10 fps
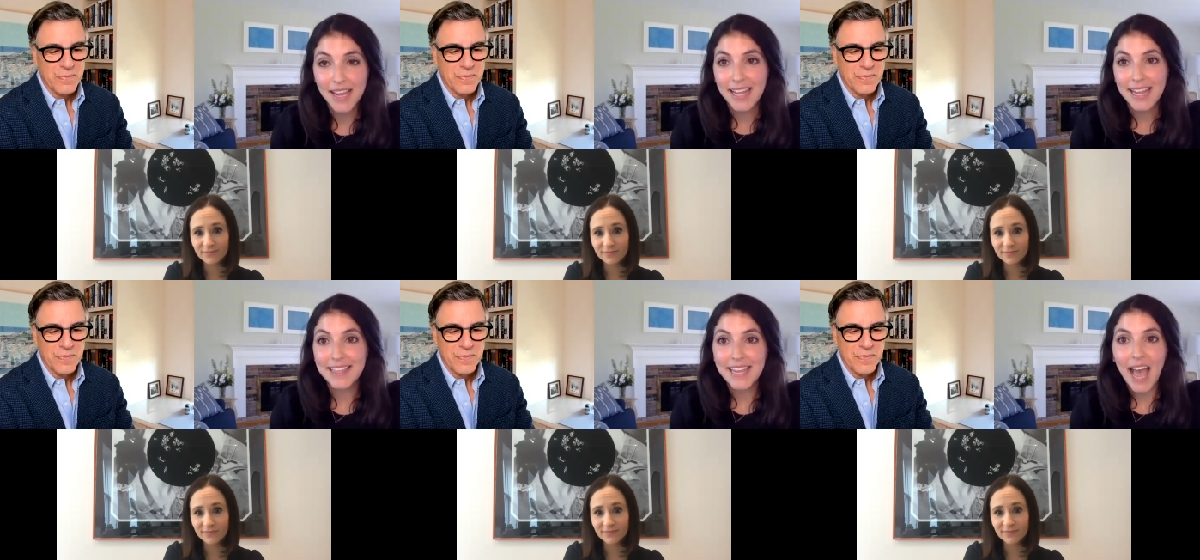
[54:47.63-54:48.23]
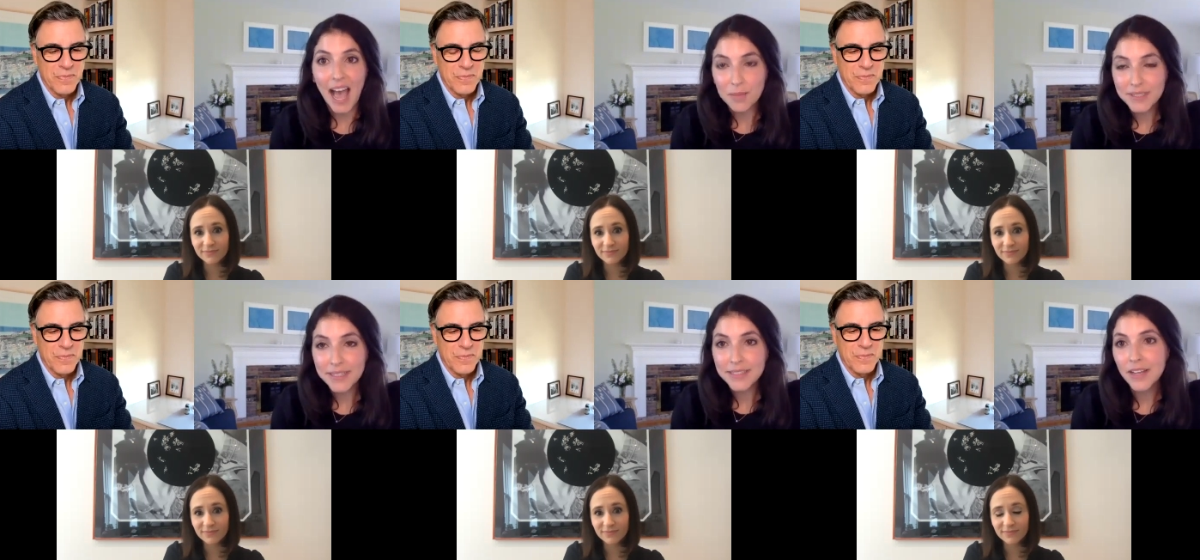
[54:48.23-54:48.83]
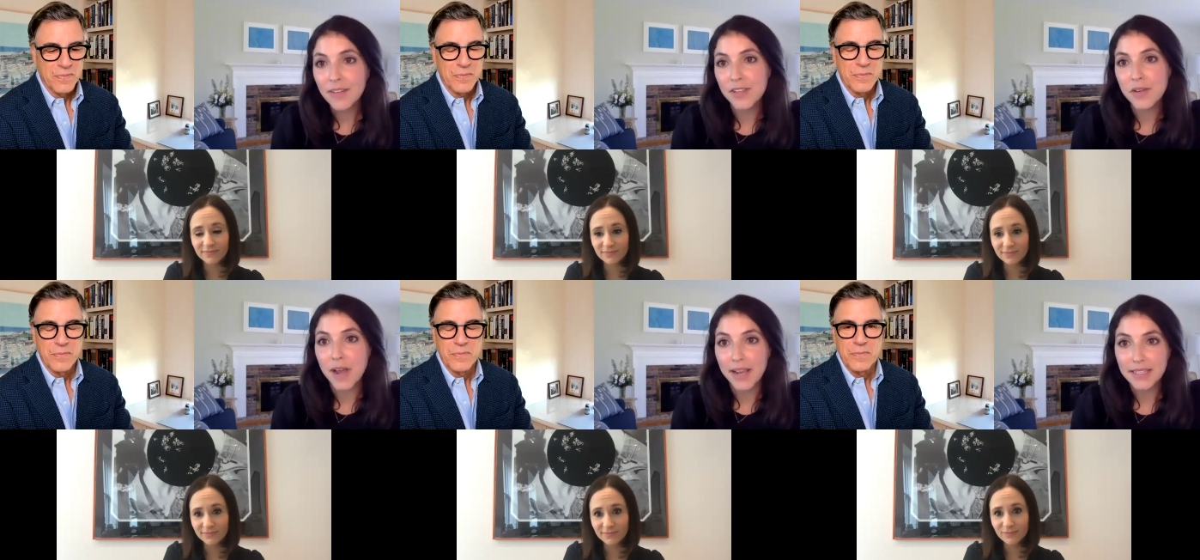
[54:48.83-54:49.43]
Speaker 1: in the absence of the
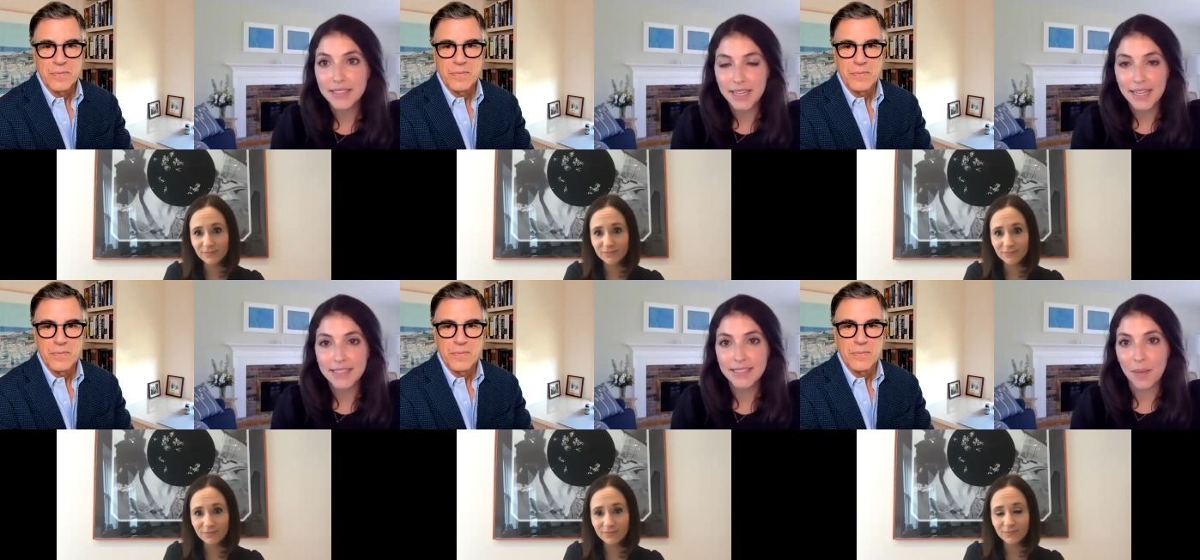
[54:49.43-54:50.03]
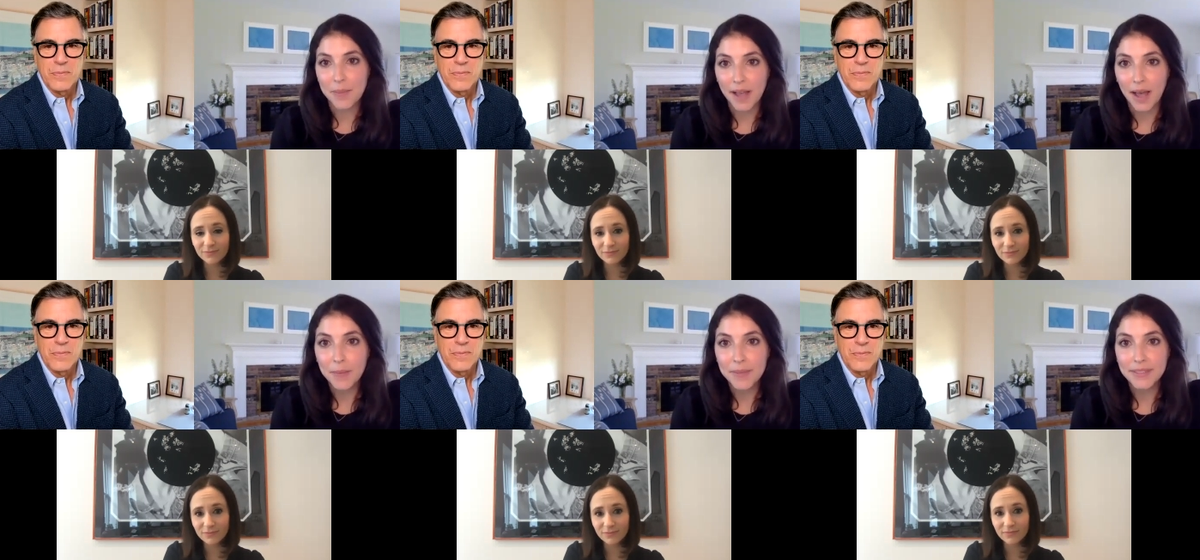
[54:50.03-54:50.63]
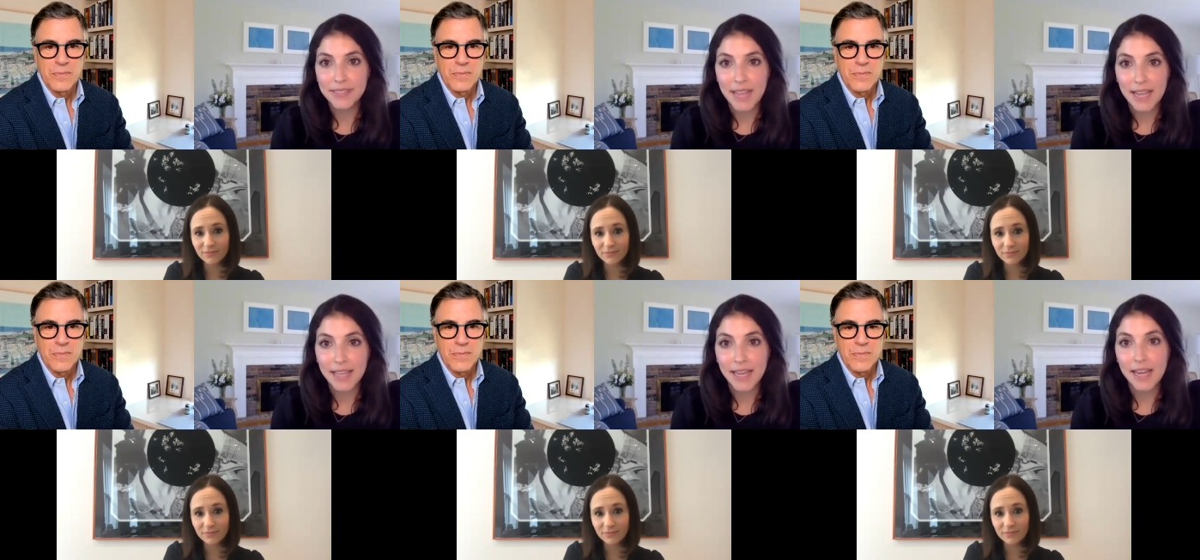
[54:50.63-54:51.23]
United States stepping up and saying
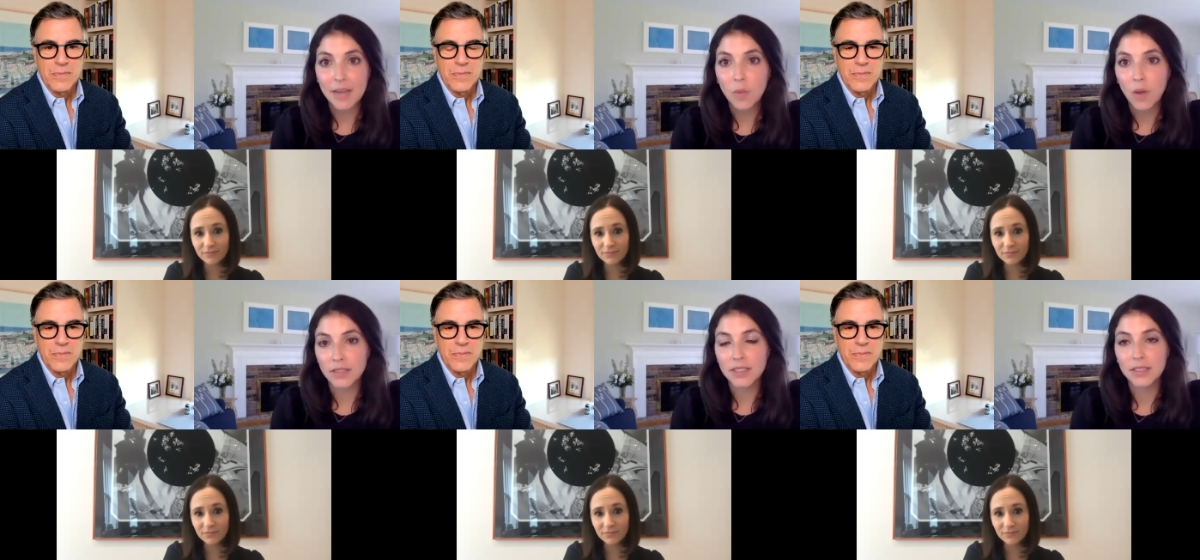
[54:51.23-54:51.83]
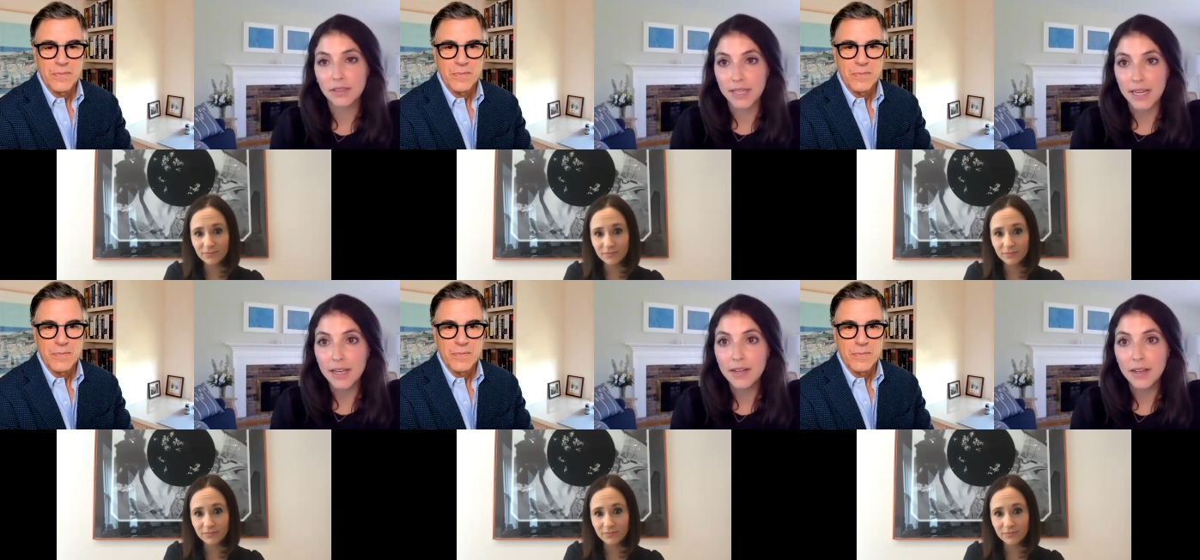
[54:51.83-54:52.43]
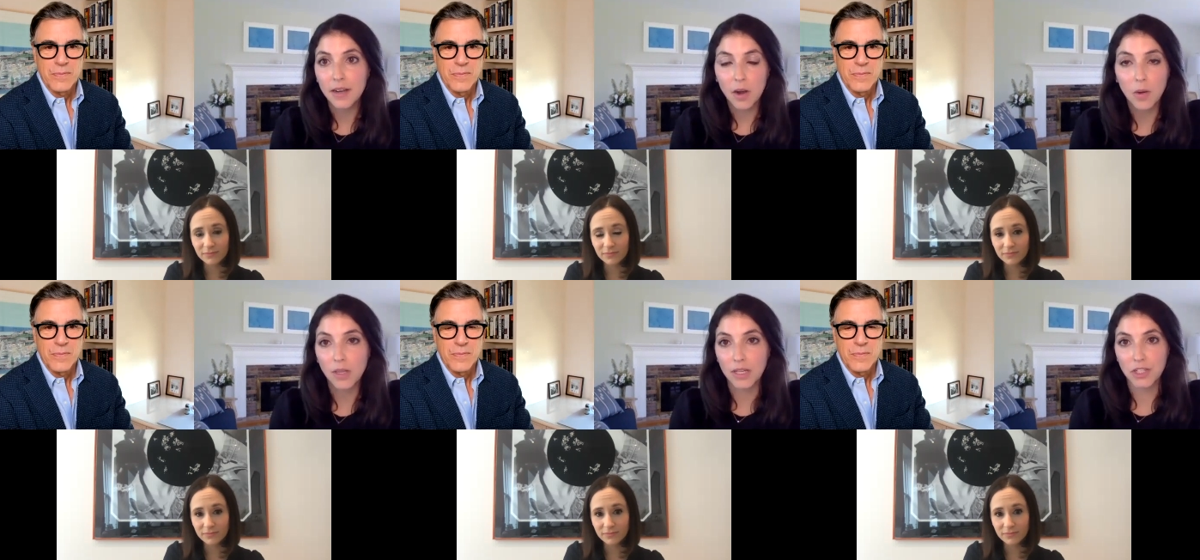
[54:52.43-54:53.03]
that it wants to lead a
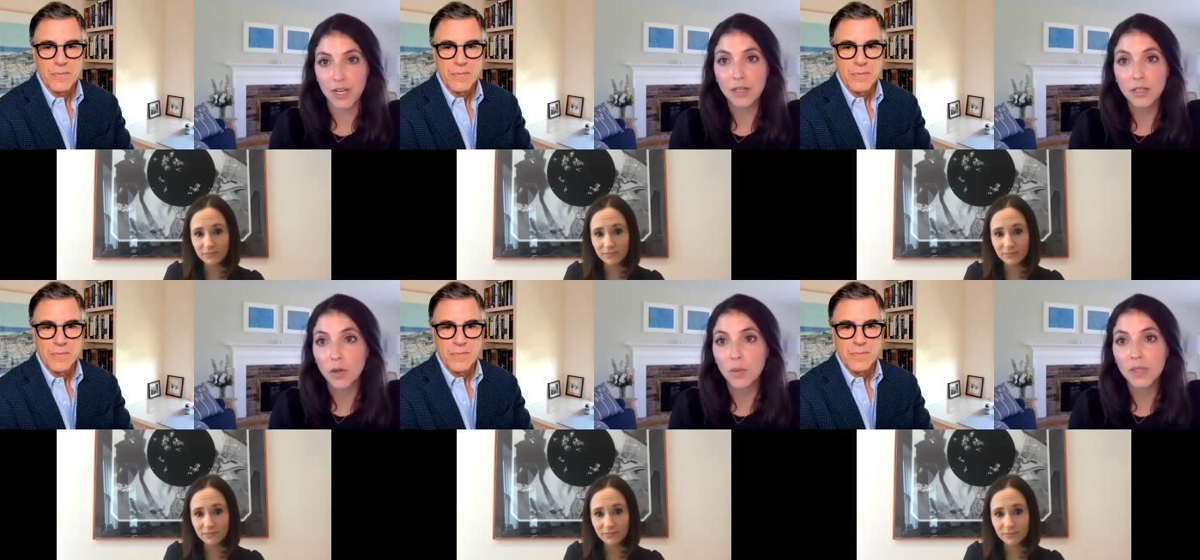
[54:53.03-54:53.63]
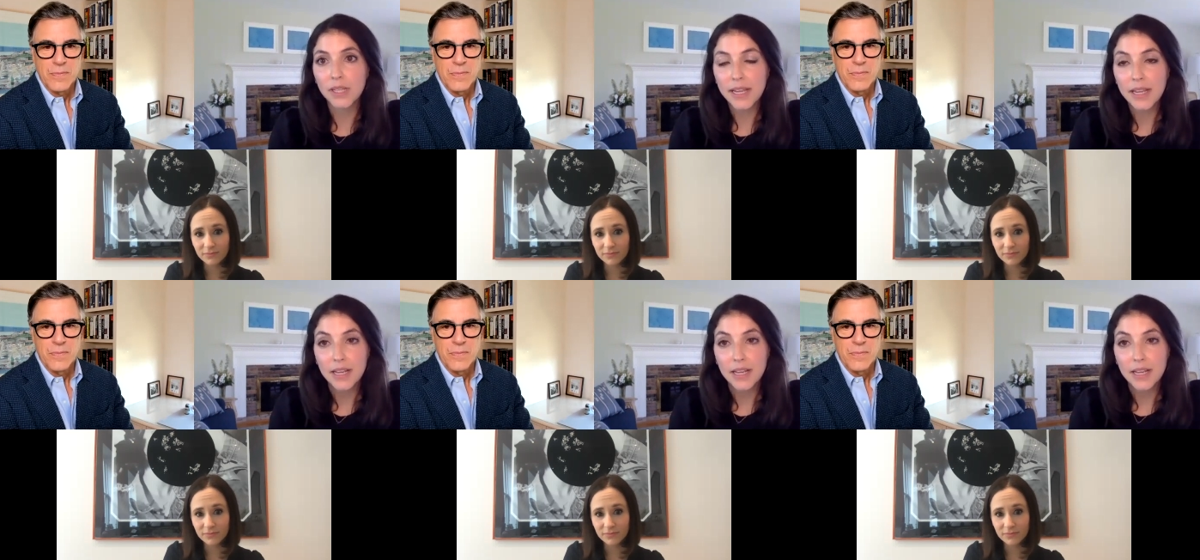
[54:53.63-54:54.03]
coalition globally